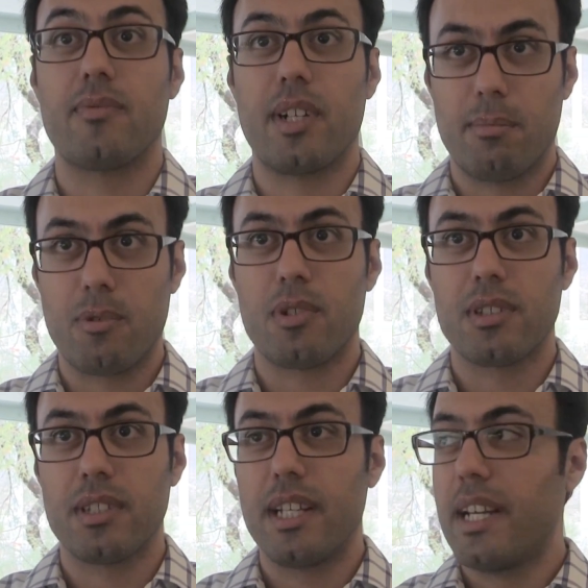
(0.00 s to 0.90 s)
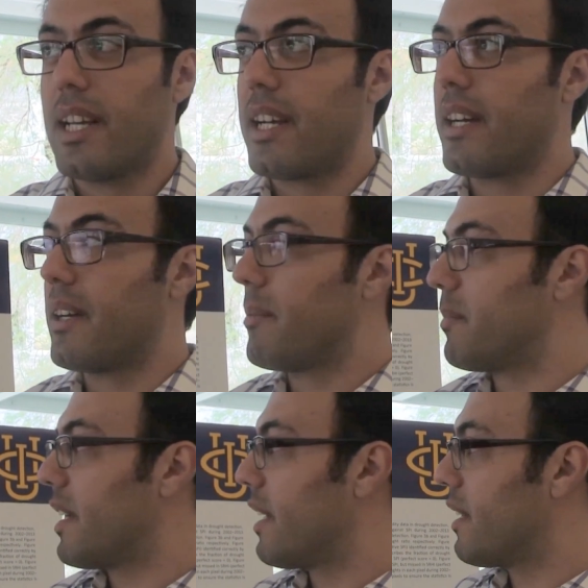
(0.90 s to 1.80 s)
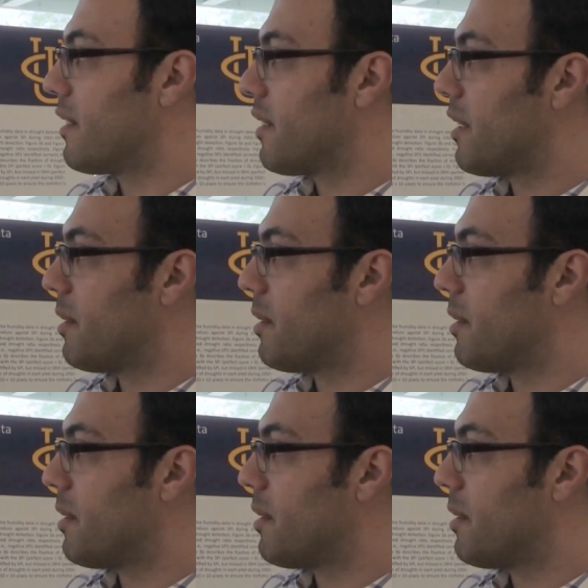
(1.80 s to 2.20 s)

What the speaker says: is very important, and